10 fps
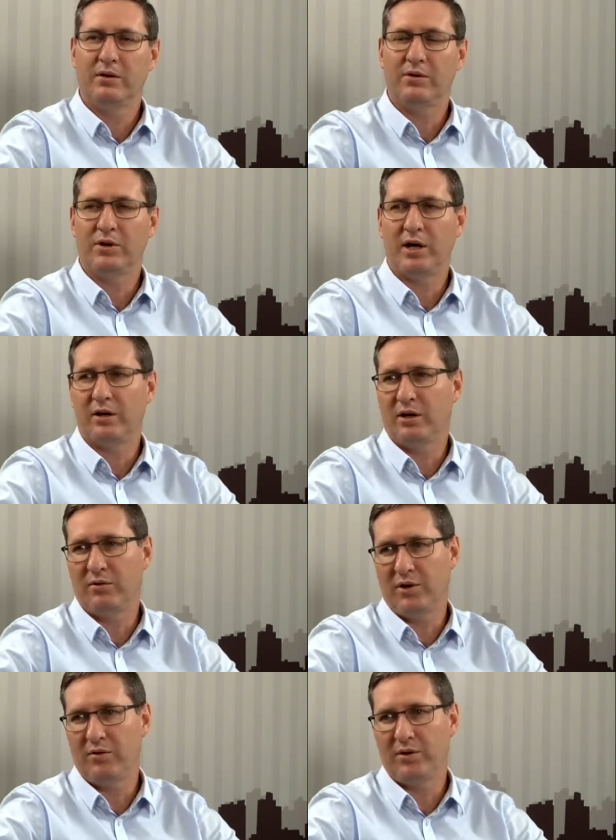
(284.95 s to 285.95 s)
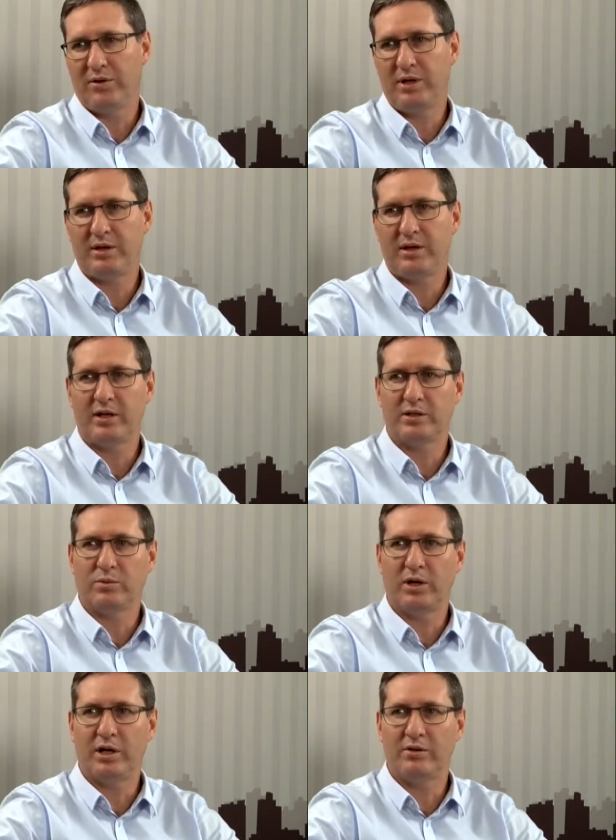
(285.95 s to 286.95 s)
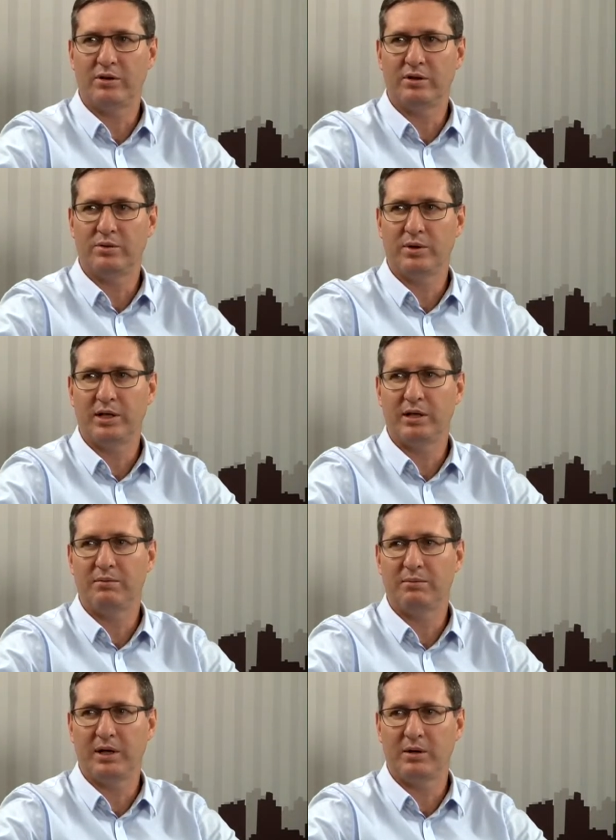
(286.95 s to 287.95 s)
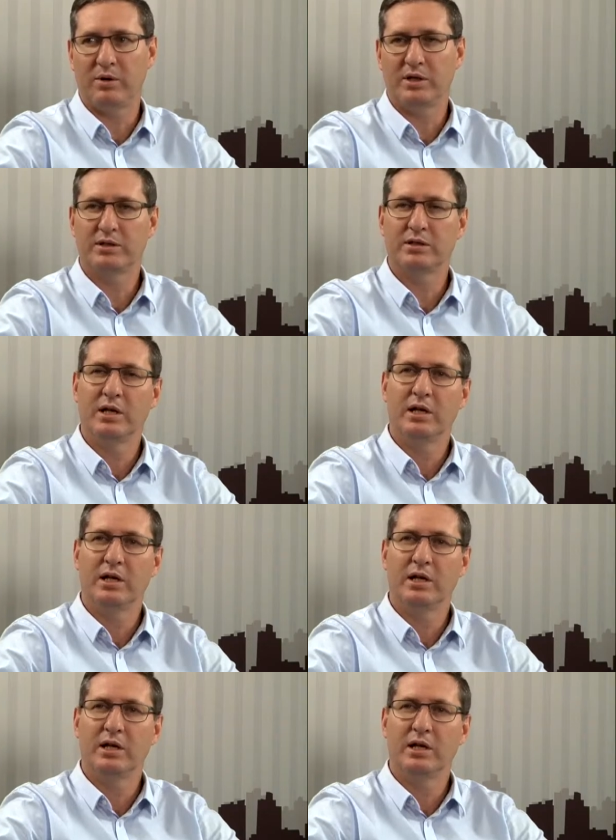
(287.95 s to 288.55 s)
of around of over 3,120 megawatts